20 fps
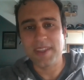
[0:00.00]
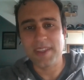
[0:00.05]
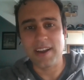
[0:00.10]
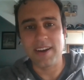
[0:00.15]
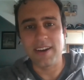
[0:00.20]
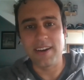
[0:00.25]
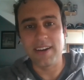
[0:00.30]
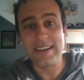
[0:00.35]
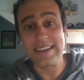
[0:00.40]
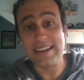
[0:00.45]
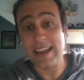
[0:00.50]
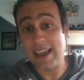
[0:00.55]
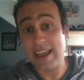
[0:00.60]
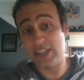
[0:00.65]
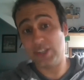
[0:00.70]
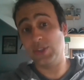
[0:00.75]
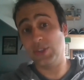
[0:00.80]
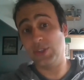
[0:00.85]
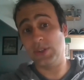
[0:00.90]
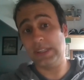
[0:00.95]
our
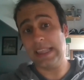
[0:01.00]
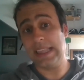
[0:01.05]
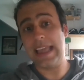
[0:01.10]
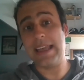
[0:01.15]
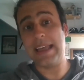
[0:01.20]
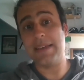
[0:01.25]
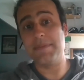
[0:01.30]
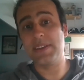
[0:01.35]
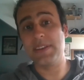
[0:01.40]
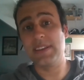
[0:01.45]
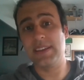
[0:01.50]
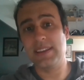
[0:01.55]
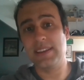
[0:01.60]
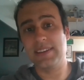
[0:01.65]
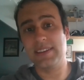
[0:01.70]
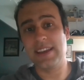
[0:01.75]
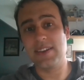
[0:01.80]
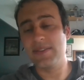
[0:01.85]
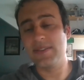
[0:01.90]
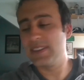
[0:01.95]
dinosaur
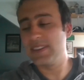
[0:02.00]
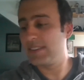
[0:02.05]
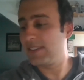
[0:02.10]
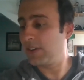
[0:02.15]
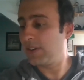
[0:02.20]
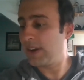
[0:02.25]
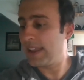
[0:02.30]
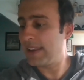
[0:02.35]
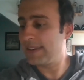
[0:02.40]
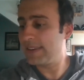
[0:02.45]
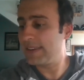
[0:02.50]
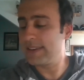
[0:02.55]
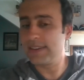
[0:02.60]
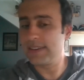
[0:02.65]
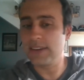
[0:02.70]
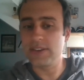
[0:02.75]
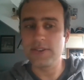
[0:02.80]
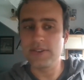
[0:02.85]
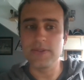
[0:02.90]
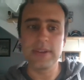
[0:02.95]
lab down at the Grant
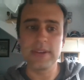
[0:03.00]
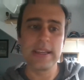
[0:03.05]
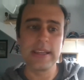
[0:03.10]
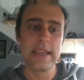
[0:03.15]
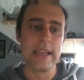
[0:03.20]
Institute.